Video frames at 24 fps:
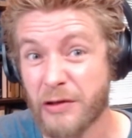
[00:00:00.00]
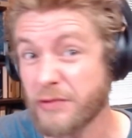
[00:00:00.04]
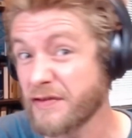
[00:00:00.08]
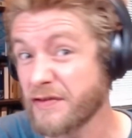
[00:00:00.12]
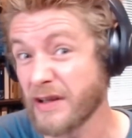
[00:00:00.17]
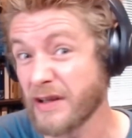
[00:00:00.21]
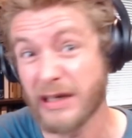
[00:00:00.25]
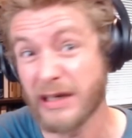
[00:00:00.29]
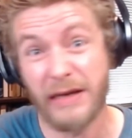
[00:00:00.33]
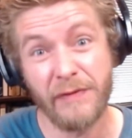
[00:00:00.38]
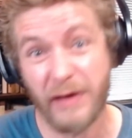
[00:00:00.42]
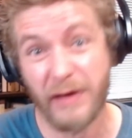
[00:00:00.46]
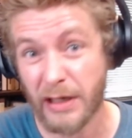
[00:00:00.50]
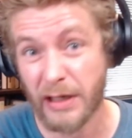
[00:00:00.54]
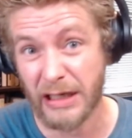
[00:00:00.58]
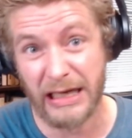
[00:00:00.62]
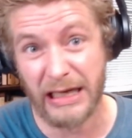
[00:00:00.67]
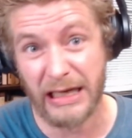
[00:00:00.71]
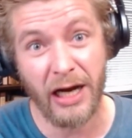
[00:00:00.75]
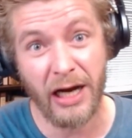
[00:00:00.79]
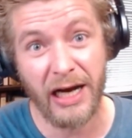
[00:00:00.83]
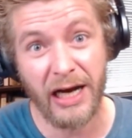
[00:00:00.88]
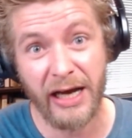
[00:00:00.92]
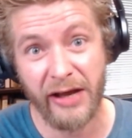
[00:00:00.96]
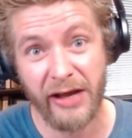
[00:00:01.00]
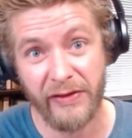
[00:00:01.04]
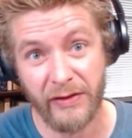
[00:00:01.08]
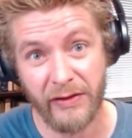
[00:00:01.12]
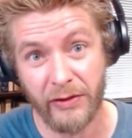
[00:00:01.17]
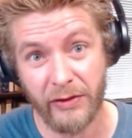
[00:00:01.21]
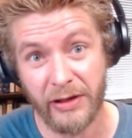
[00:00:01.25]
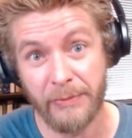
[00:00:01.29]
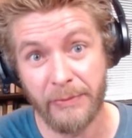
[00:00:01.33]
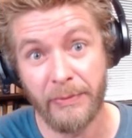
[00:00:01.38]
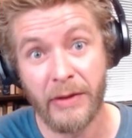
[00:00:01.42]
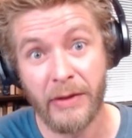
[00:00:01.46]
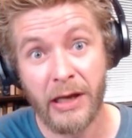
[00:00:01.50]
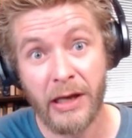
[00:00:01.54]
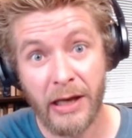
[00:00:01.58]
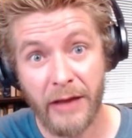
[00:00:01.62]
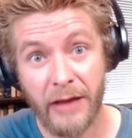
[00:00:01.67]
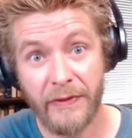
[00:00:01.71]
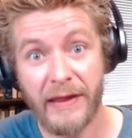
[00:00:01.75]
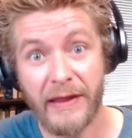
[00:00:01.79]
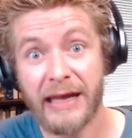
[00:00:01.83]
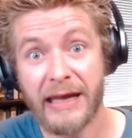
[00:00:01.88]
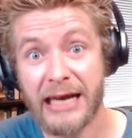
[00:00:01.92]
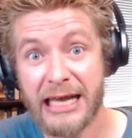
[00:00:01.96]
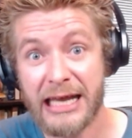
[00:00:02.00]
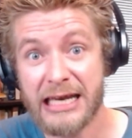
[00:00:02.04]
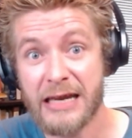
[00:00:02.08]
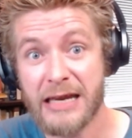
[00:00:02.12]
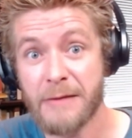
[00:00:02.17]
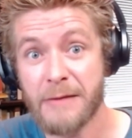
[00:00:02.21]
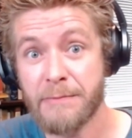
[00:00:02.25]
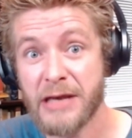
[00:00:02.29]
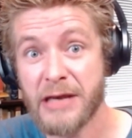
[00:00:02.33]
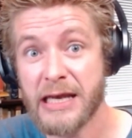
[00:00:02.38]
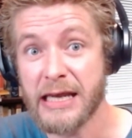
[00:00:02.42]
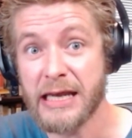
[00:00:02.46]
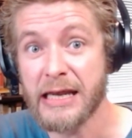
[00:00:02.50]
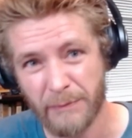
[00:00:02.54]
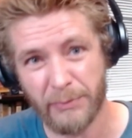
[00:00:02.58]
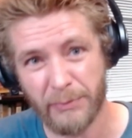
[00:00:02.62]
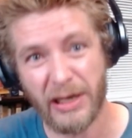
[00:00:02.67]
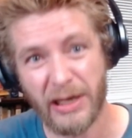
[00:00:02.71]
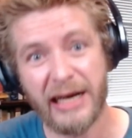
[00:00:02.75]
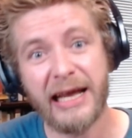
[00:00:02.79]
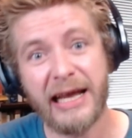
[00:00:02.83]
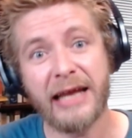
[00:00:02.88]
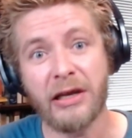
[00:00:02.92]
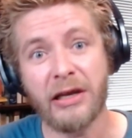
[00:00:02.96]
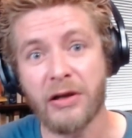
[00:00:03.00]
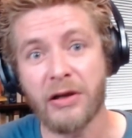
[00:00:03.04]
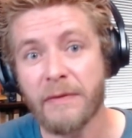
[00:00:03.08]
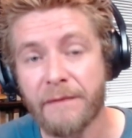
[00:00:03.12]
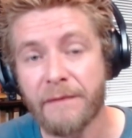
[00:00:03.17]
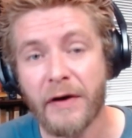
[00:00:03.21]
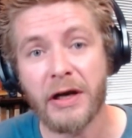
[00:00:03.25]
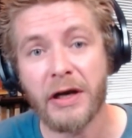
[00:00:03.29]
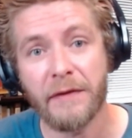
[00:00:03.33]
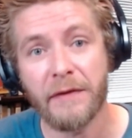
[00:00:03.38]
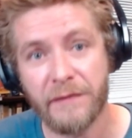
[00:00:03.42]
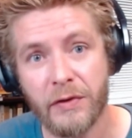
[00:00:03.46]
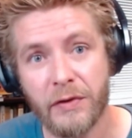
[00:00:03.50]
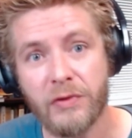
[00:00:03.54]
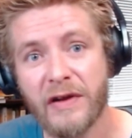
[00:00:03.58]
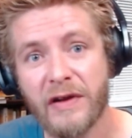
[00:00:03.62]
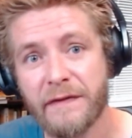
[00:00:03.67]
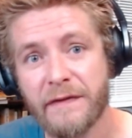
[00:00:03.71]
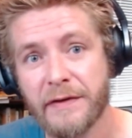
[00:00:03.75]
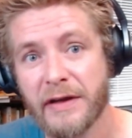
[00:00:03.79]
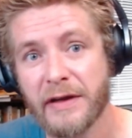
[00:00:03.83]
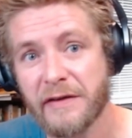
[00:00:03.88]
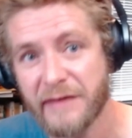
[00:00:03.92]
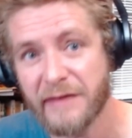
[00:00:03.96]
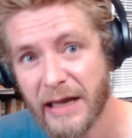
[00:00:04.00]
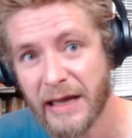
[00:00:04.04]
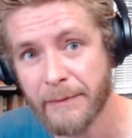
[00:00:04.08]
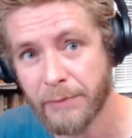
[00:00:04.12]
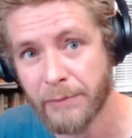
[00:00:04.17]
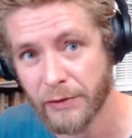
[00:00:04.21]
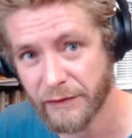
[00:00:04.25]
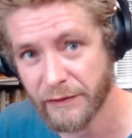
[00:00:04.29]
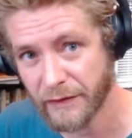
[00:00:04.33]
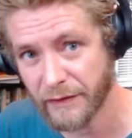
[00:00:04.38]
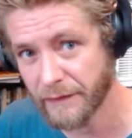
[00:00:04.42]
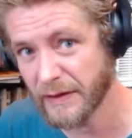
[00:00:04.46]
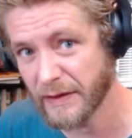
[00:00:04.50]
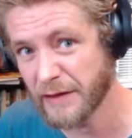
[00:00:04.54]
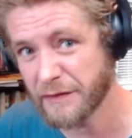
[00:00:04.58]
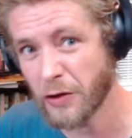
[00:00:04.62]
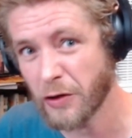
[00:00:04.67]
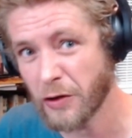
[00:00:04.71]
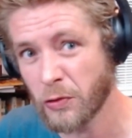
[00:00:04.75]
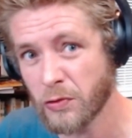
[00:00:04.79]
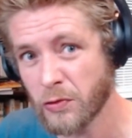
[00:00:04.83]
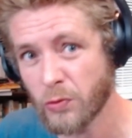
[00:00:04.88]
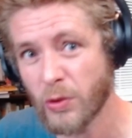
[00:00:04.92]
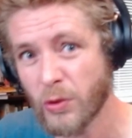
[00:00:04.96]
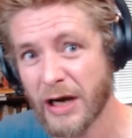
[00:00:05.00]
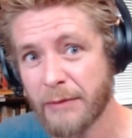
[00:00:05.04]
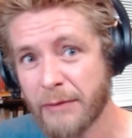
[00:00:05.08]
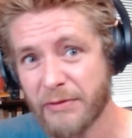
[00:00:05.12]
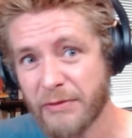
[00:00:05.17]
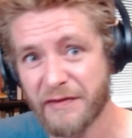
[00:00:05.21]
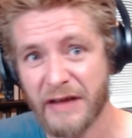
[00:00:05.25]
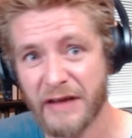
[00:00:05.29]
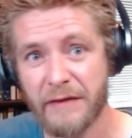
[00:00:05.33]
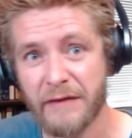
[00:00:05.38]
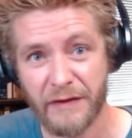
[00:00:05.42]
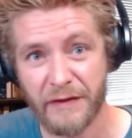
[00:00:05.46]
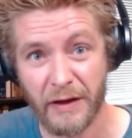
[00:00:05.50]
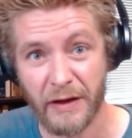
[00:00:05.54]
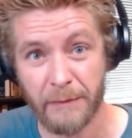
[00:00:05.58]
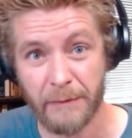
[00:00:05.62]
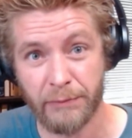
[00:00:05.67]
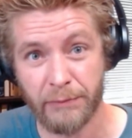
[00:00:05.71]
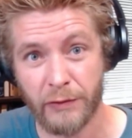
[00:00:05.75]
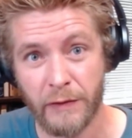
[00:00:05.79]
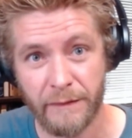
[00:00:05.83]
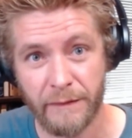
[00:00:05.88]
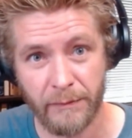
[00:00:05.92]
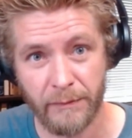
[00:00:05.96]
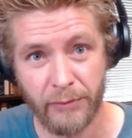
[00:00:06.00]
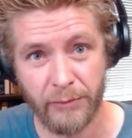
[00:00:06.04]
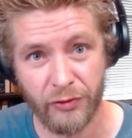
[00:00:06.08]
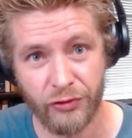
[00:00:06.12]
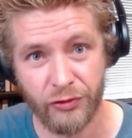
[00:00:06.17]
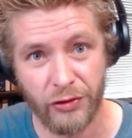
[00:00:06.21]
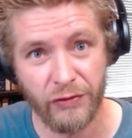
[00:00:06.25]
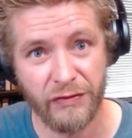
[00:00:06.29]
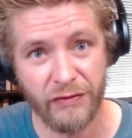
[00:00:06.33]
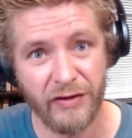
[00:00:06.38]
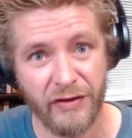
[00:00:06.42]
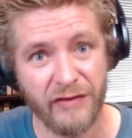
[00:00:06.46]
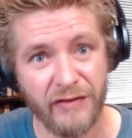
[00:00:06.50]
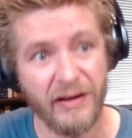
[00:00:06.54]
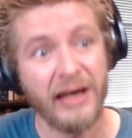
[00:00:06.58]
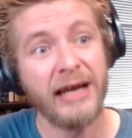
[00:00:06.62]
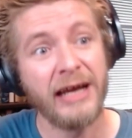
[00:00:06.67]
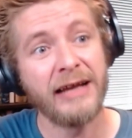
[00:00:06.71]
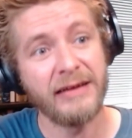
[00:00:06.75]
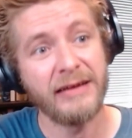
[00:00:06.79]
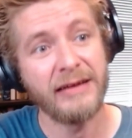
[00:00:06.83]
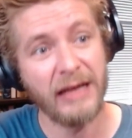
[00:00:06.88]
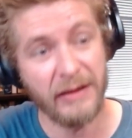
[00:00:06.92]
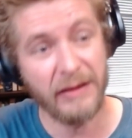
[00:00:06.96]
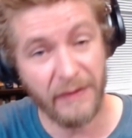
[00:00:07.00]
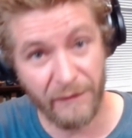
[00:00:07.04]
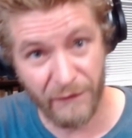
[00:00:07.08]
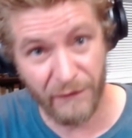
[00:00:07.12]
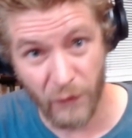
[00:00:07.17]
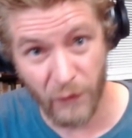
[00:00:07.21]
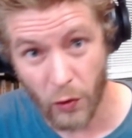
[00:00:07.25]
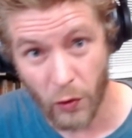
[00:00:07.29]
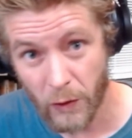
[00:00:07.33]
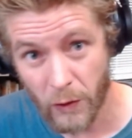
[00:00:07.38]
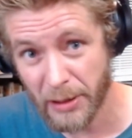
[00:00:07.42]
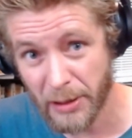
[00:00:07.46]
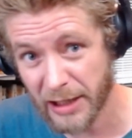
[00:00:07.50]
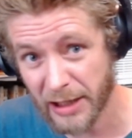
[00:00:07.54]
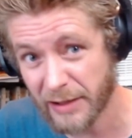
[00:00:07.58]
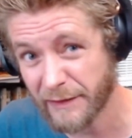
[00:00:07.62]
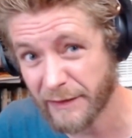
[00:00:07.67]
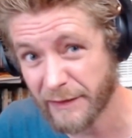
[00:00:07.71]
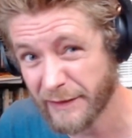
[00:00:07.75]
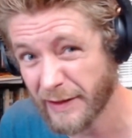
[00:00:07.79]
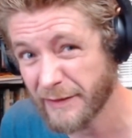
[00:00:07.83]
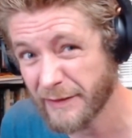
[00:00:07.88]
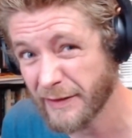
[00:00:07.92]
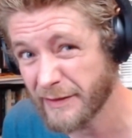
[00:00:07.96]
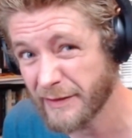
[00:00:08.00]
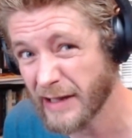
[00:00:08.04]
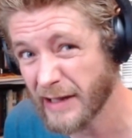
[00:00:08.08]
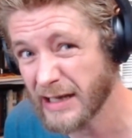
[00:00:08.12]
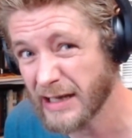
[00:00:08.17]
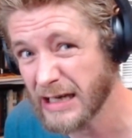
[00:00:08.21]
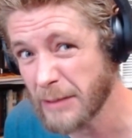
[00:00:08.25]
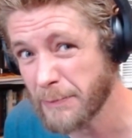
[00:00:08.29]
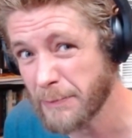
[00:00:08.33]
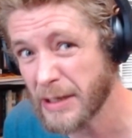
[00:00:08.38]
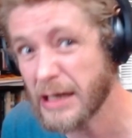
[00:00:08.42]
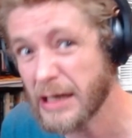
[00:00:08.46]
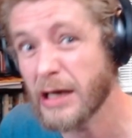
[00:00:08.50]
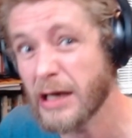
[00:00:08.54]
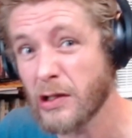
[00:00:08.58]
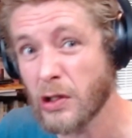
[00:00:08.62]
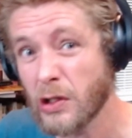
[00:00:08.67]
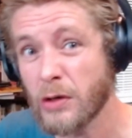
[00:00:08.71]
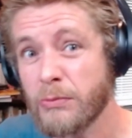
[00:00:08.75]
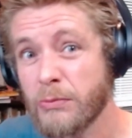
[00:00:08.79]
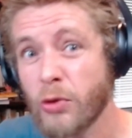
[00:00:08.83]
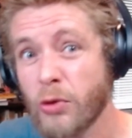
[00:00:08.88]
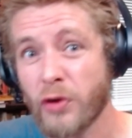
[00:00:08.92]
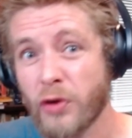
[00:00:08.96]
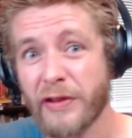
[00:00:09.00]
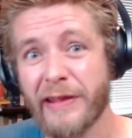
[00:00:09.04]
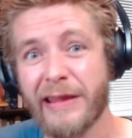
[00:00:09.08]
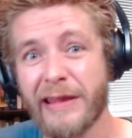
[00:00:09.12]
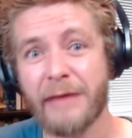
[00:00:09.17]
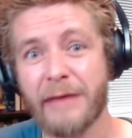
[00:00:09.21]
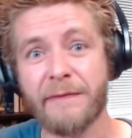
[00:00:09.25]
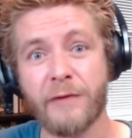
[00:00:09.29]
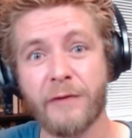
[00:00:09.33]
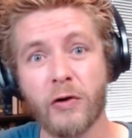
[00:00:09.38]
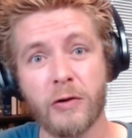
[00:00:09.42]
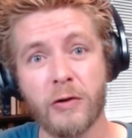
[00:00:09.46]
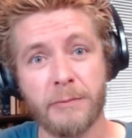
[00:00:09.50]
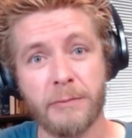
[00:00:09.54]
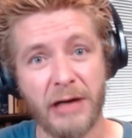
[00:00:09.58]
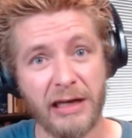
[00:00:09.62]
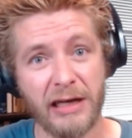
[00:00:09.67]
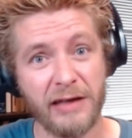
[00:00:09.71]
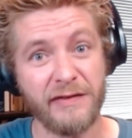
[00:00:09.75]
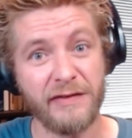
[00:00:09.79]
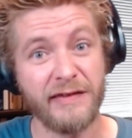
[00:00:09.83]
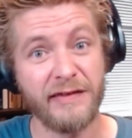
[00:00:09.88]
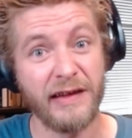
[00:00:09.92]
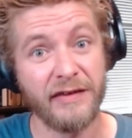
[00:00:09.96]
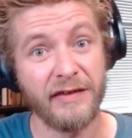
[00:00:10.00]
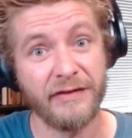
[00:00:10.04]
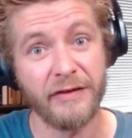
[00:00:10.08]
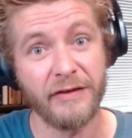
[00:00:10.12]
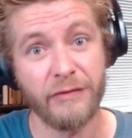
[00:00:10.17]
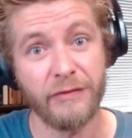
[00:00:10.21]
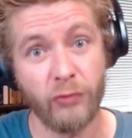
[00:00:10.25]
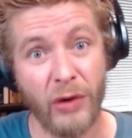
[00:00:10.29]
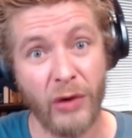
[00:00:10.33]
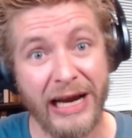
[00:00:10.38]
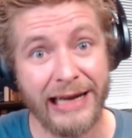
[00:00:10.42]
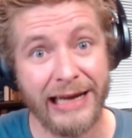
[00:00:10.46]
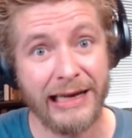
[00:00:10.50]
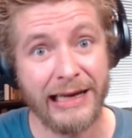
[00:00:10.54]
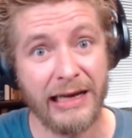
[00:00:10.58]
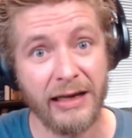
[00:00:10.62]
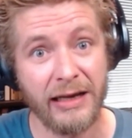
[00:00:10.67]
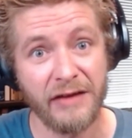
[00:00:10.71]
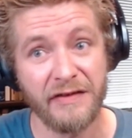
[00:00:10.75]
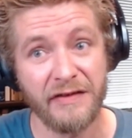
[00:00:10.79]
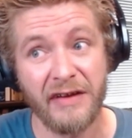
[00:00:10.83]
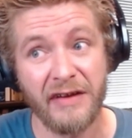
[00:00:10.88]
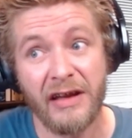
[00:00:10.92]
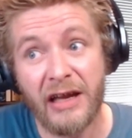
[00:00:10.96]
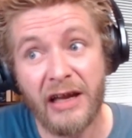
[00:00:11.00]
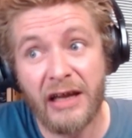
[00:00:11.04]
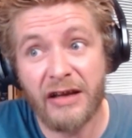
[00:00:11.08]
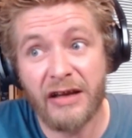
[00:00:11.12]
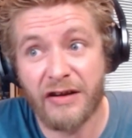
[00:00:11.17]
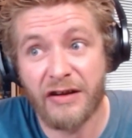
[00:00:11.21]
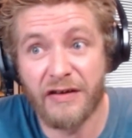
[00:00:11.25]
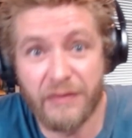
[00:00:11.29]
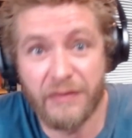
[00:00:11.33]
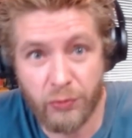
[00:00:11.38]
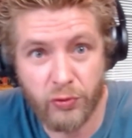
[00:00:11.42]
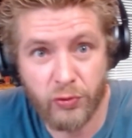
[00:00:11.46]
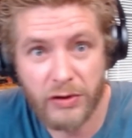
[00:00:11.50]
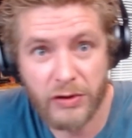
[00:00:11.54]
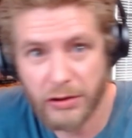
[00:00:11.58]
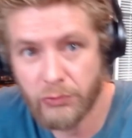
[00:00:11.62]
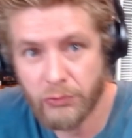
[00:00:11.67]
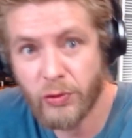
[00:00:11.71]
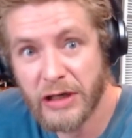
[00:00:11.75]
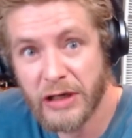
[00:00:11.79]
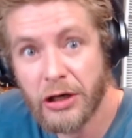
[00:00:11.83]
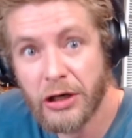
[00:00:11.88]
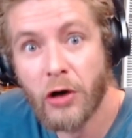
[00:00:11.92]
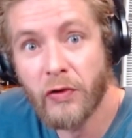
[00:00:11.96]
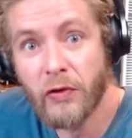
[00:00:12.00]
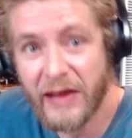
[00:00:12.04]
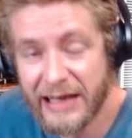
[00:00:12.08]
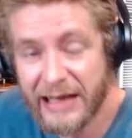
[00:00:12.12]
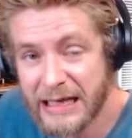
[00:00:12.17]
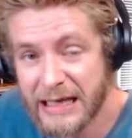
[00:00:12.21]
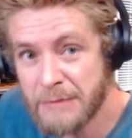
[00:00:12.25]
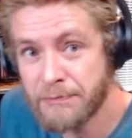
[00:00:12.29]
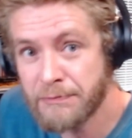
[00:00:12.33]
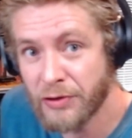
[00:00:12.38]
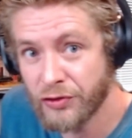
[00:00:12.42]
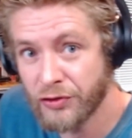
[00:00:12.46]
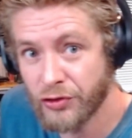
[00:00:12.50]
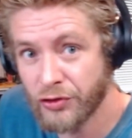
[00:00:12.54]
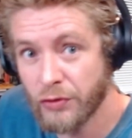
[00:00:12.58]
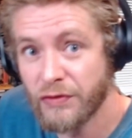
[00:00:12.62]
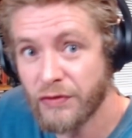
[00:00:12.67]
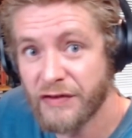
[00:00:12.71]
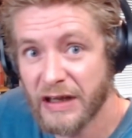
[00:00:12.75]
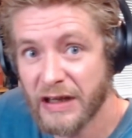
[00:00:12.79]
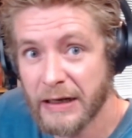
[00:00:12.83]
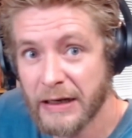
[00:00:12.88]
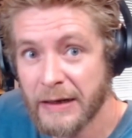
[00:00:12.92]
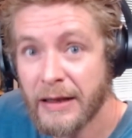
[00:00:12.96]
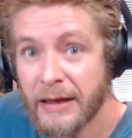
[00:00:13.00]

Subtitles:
significantly higher on him than ADP. But again, you can find a few different examples of this. Older wide receivers that are proven producers tend to fall by consensus ADP a lot more than they fall by consensus rankings, because we know they keep producing